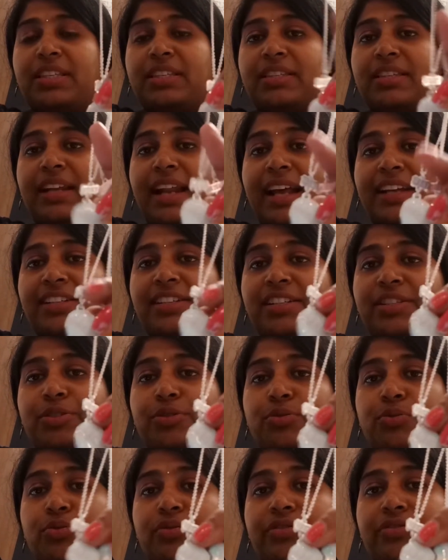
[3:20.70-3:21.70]
these are actually
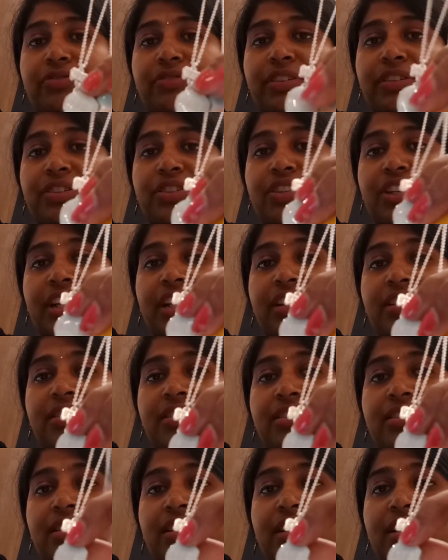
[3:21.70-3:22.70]
2 different
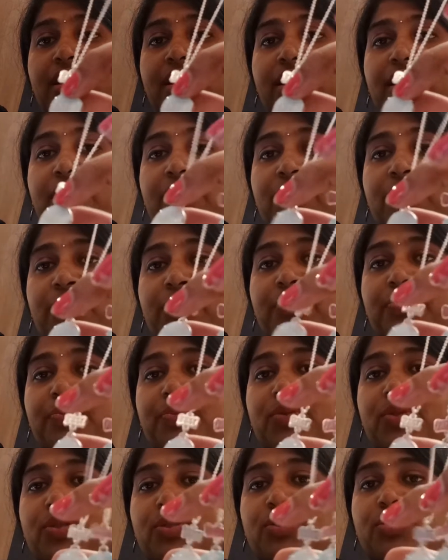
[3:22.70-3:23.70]
chains.
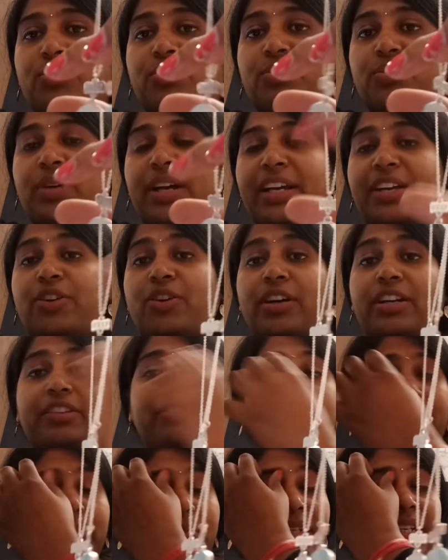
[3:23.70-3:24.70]
So I got it
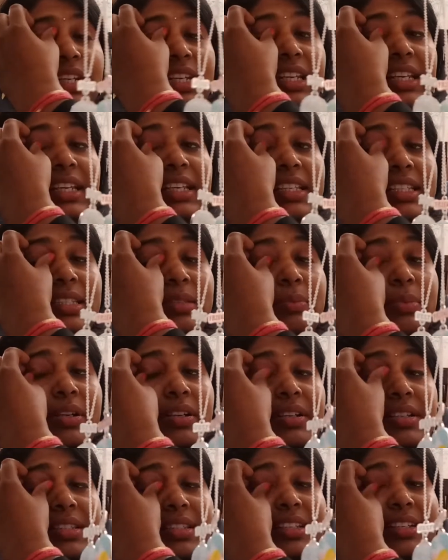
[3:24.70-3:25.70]
for my niece
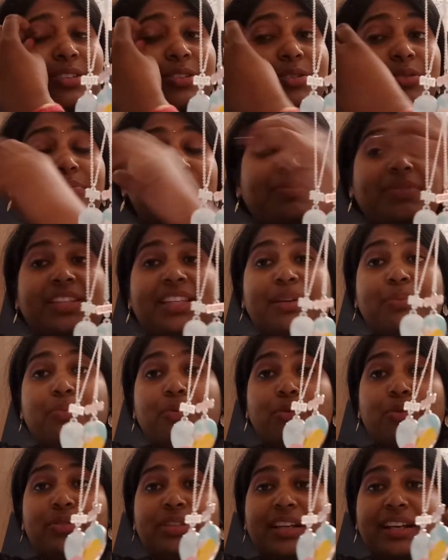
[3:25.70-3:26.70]
because they
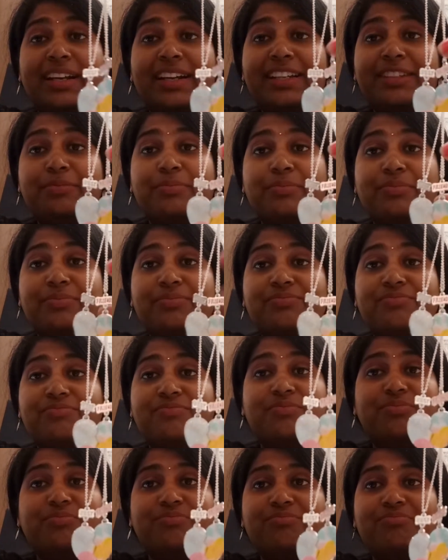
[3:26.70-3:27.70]
both are like
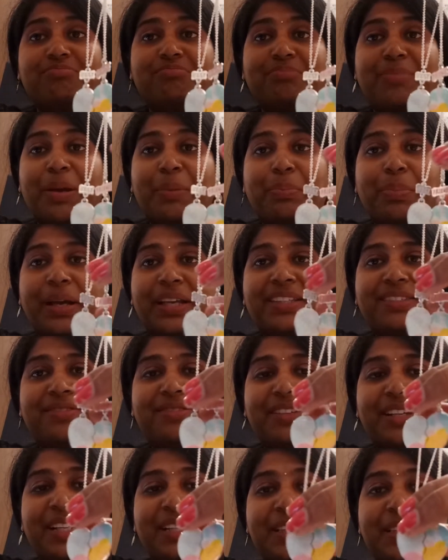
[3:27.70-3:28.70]
my best
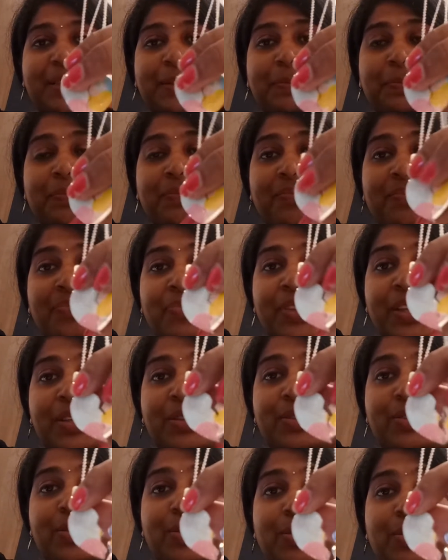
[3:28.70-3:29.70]
friends.
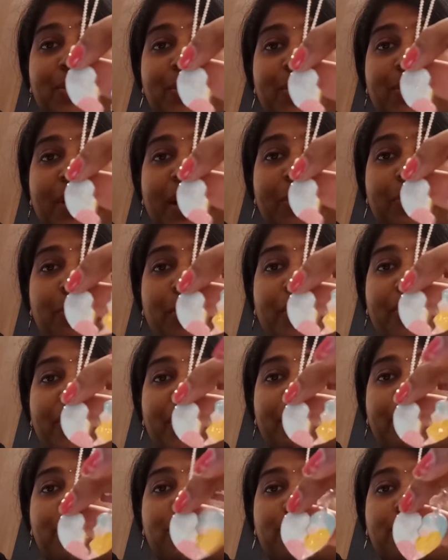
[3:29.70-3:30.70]
So I want
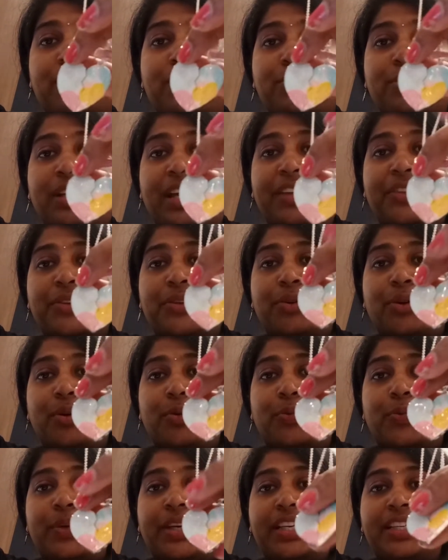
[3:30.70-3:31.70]
them to be together
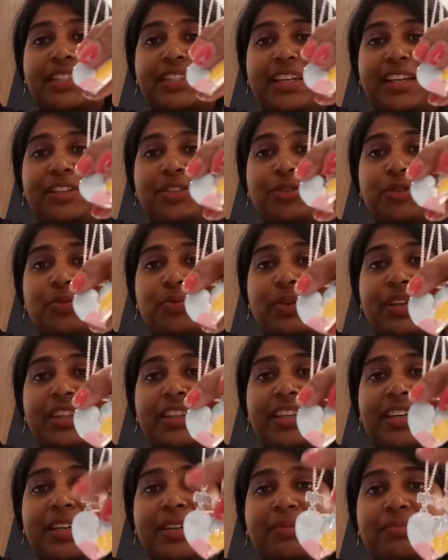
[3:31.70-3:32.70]
always, and when
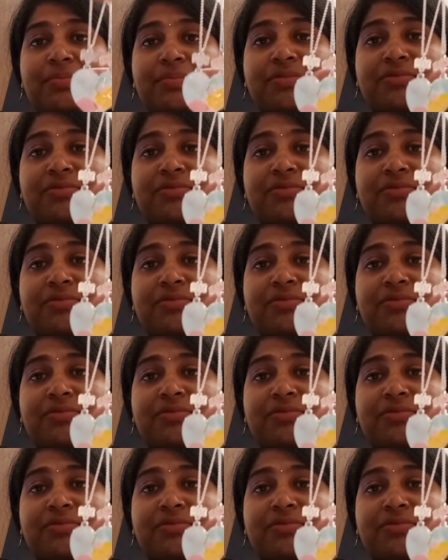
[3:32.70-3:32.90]
they